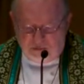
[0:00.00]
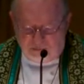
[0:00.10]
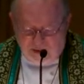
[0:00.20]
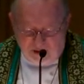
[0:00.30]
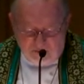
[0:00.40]

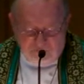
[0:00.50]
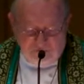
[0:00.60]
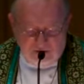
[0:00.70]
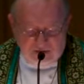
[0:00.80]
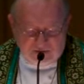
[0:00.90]
prepared
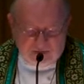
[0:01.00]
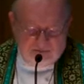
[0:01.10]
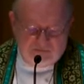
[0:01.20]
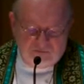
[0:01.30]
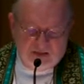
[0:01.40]
for us.
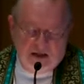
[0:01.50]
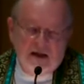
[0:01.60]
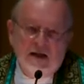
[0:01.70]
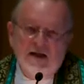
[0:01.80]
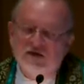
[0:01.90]

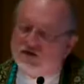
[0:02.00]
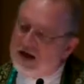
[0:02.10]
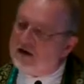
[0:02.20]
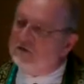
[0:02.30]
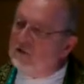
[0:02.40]

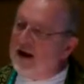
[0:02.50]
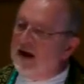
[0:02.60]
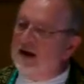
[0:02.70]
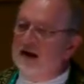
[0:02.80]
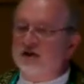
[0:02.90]

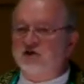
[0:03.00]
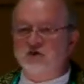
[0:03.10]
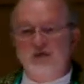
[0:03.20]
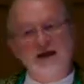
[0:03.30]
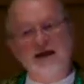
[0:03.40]
Zechariah is
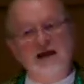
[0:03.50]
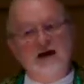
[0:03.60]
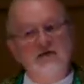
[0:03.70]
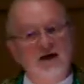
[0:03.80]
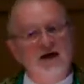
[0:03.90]
speaking
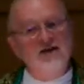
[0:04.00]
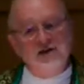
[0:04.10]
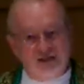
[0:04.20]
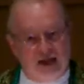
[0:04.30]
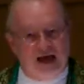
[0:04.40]
of
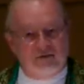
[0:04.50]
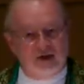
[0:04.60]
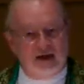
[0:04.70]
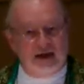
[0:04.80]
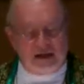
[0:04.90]
us then
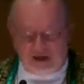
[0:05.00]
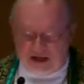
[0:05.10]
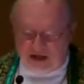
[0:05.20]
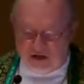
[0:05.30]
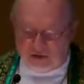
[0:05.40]
when he
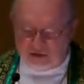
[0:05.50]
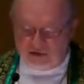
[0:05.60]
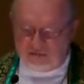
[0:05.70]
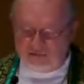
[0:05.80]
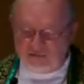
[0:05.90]

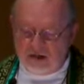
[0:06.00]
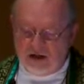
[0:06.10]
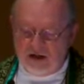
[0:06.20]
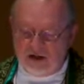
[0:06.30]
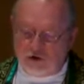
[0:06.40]
continues.
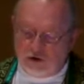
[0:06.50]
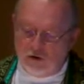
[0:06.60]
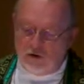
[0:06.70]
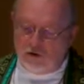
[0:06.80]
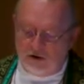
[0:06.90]

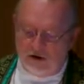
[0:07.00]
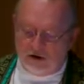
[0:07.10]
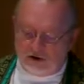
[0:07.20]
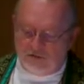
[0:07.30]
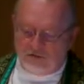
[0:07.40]
Two
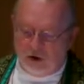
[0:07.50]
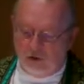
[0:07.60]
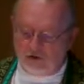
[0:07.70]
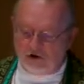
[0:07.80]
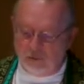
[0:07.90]
thirds of
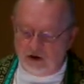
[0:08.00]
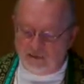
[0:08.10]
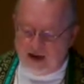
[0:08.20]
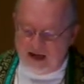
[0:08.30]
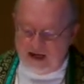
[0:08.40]
those who
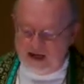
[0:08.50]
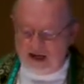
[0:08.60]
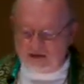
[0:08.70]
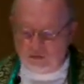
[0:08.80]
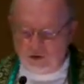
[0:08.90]
remain in
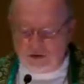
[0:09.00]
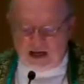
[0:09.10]
it will be